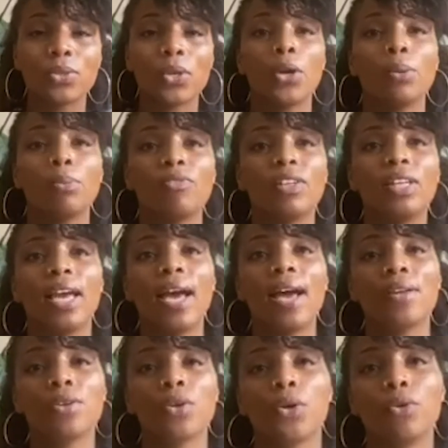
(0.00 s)
hopefully
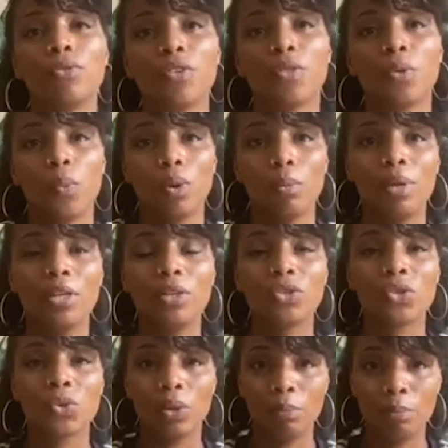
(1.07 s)
hand over the woman
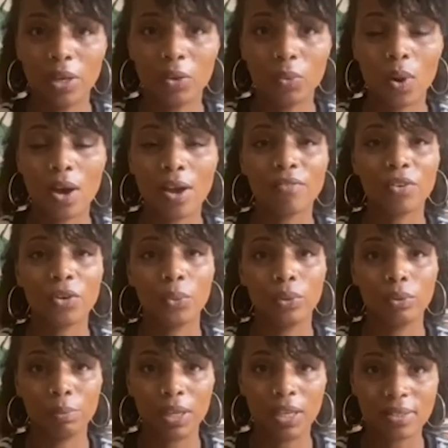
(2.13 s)
to a midwife who will
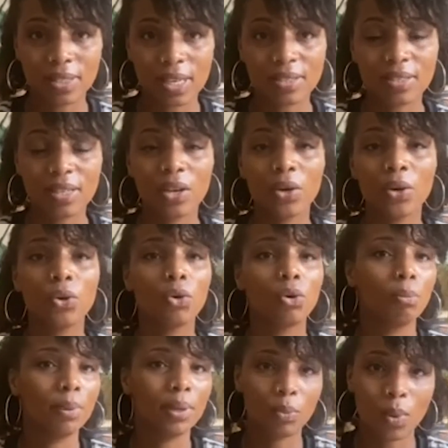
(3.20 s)
be assessing her, or
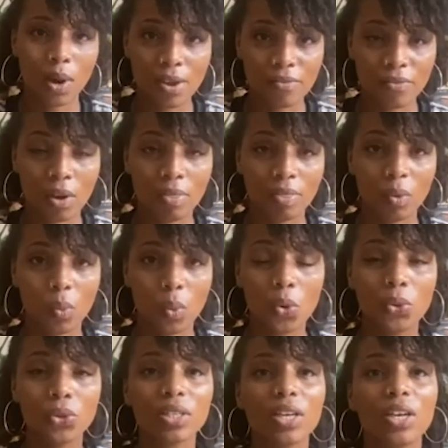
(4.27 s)
a midwife on the ward